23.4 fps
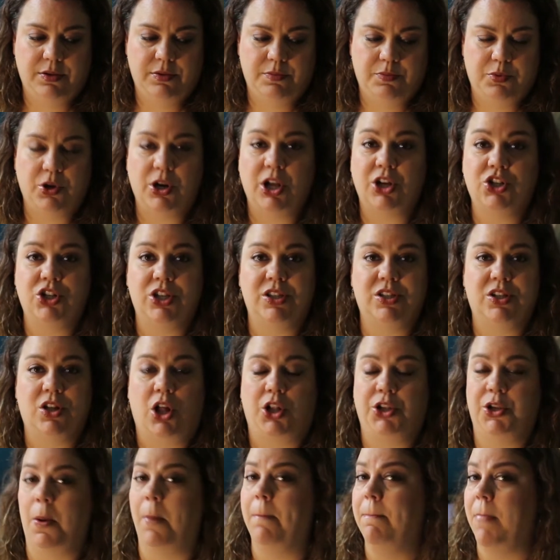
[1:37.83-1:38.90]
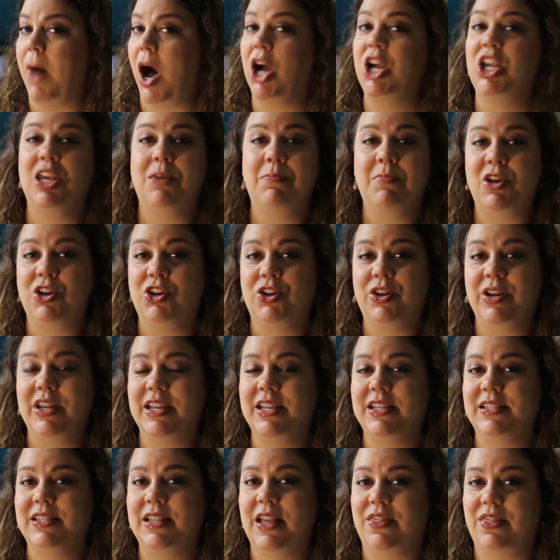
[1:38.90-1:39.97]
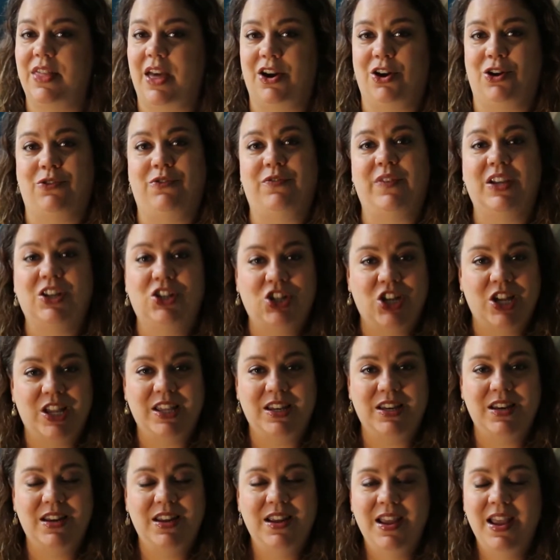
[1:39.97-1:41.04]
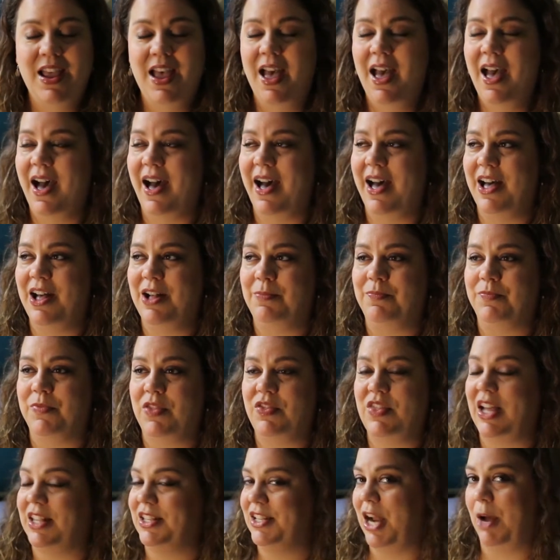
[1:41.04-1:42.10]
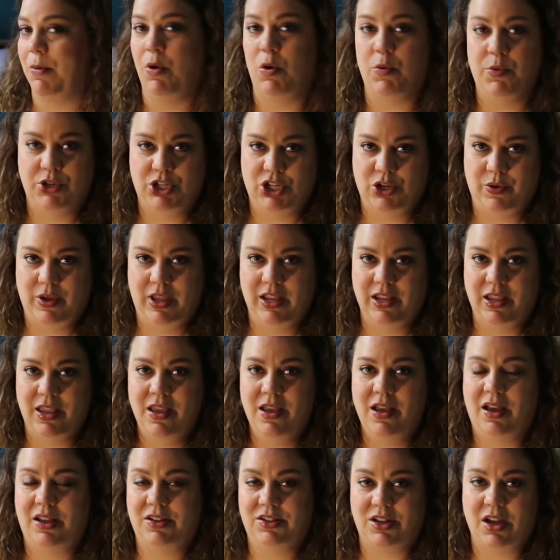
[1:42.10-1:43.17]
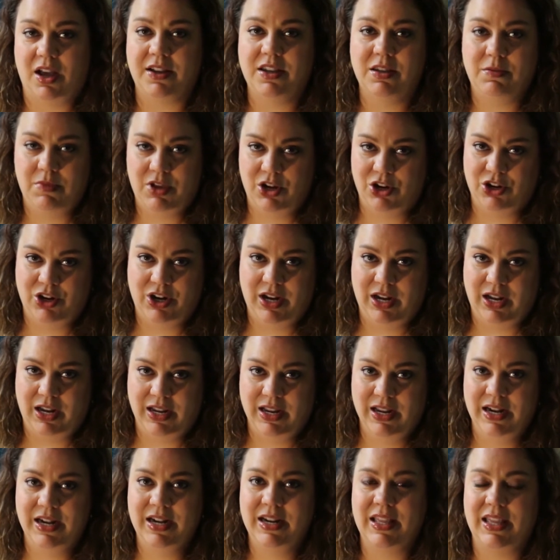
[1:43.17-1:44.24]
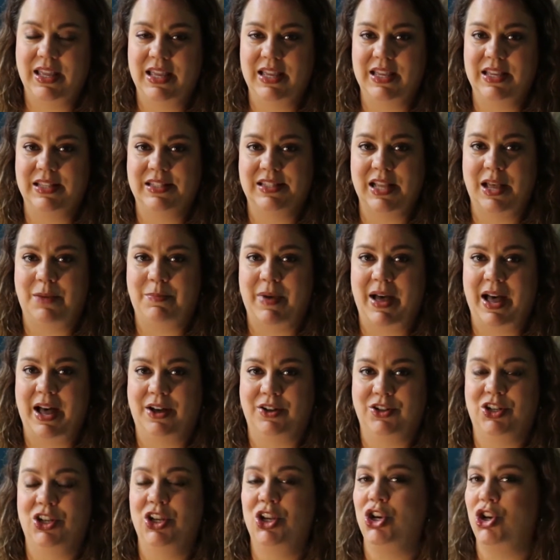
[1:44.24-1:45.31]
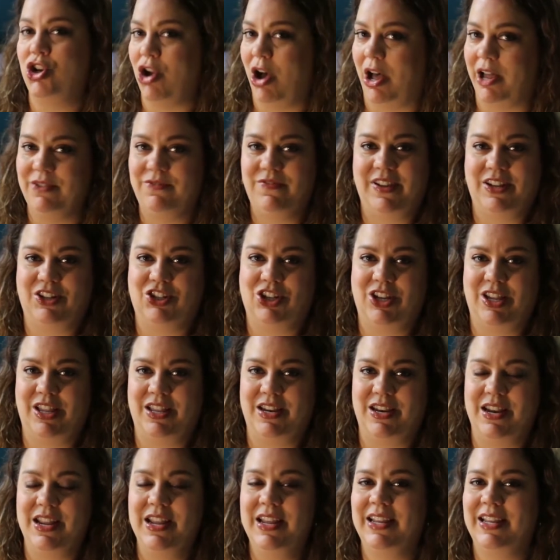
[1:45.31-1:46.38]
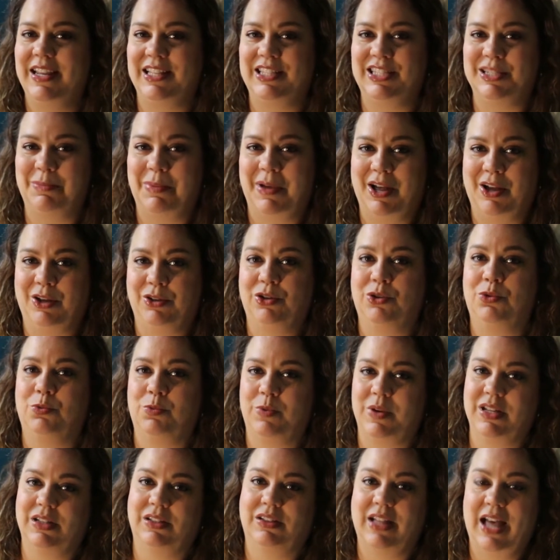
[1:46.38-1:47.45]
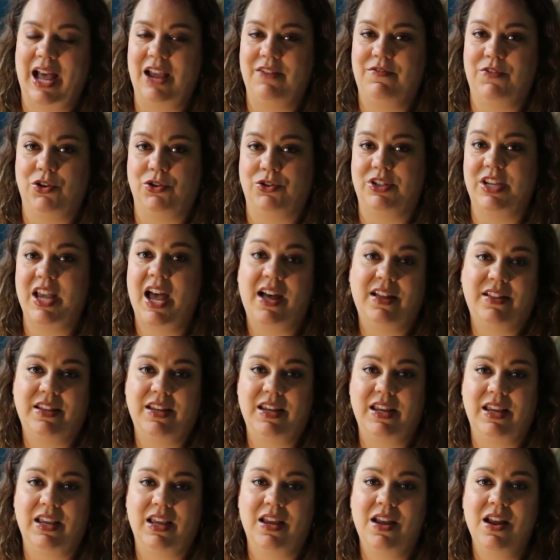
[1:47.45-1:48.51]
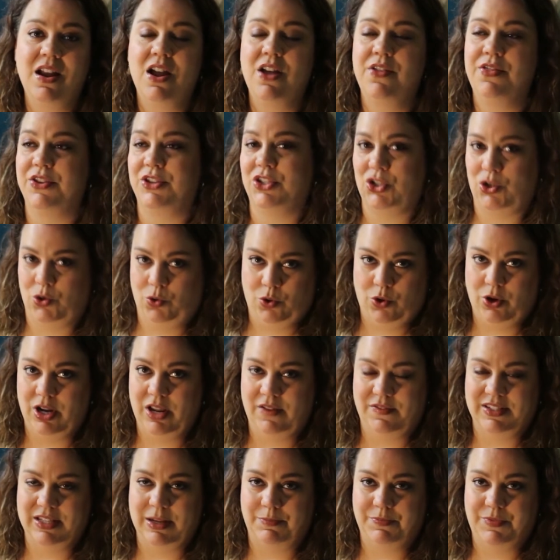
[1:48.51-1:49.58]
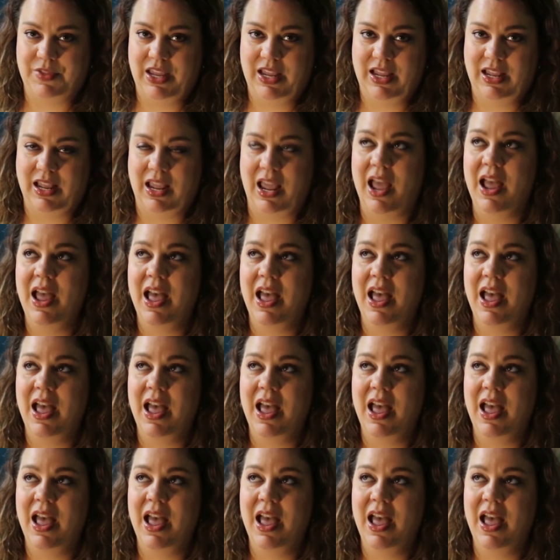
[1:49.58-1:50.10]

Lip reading: productions called mockumentaries that are fiction. That's not what we're doing. A documentary is about nonfiction. It's about real life. You're telling the story of something